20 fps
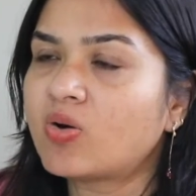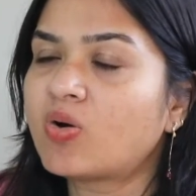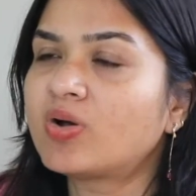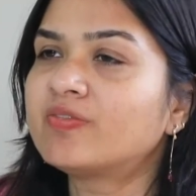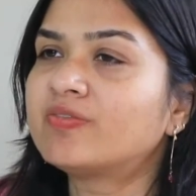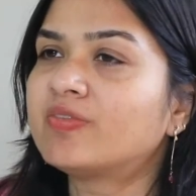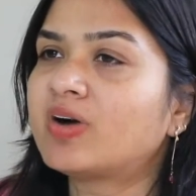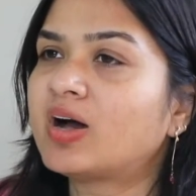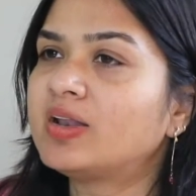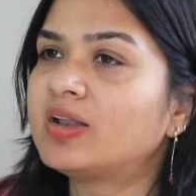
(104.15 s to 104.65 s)

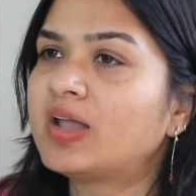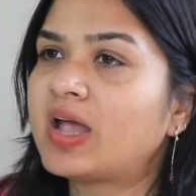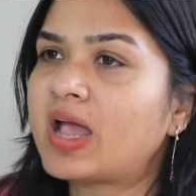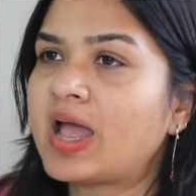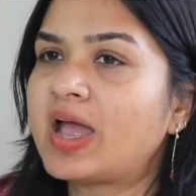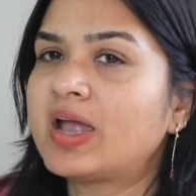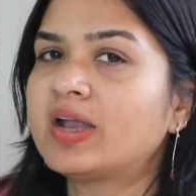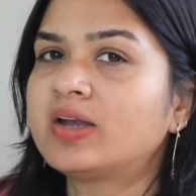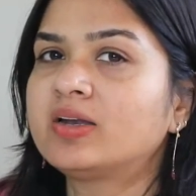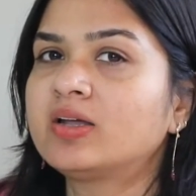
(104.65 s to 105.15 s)
On one
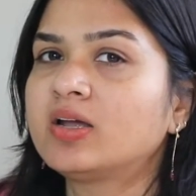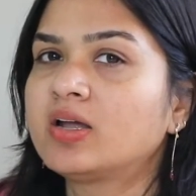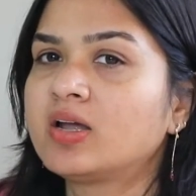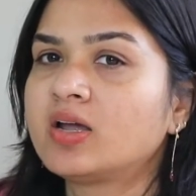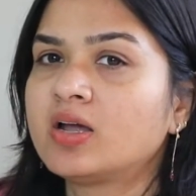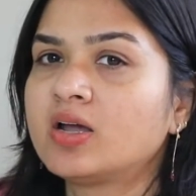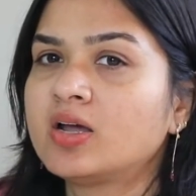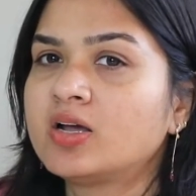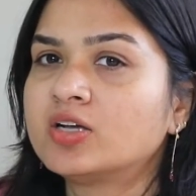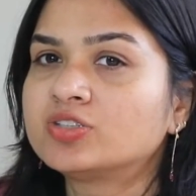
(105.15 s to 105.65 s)
hand,
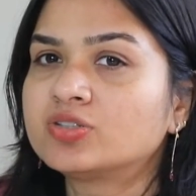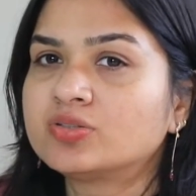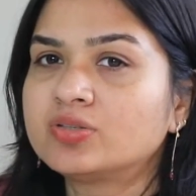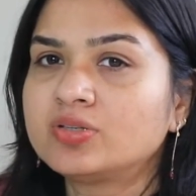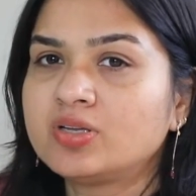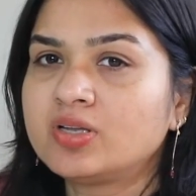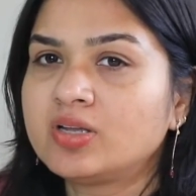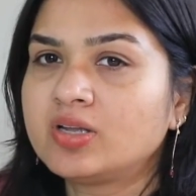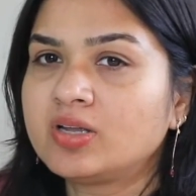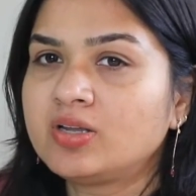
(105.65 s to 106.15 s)
so
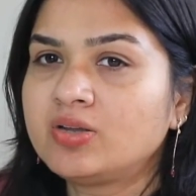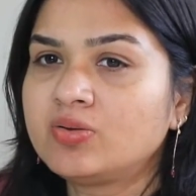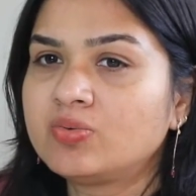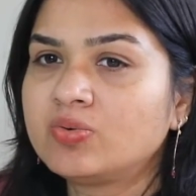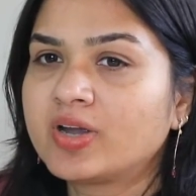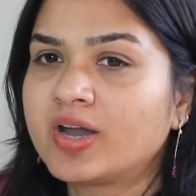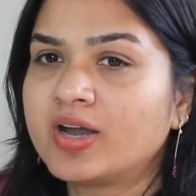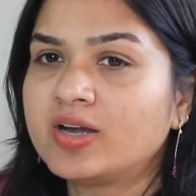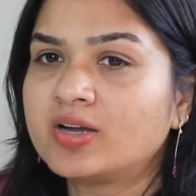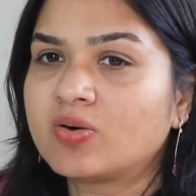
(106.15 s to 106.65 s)
you
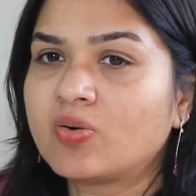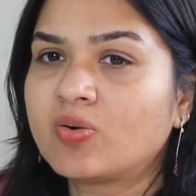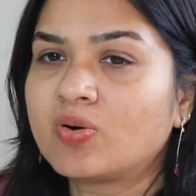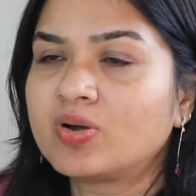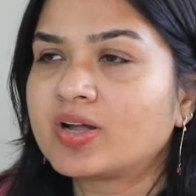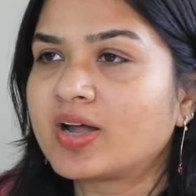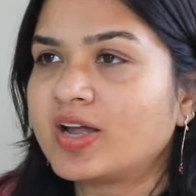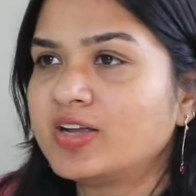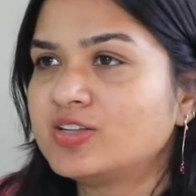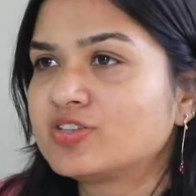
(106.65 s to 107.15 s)
get all
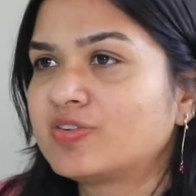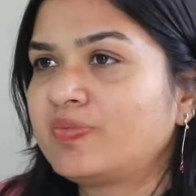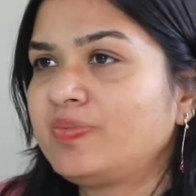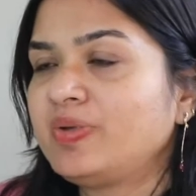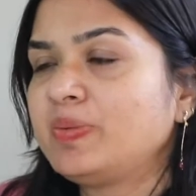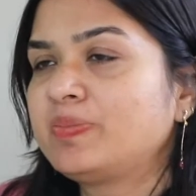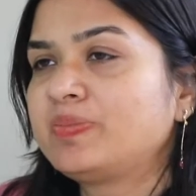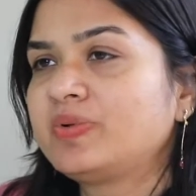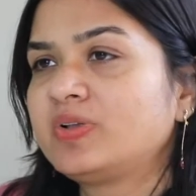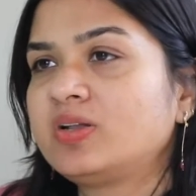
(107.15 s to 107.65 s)
kinds of
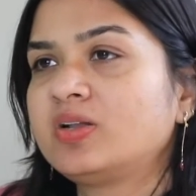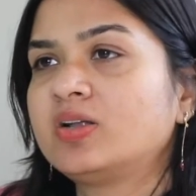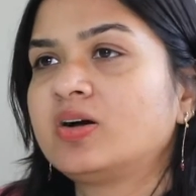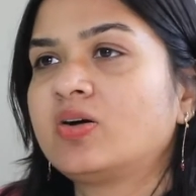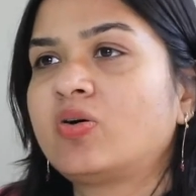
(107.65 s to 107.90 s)
people.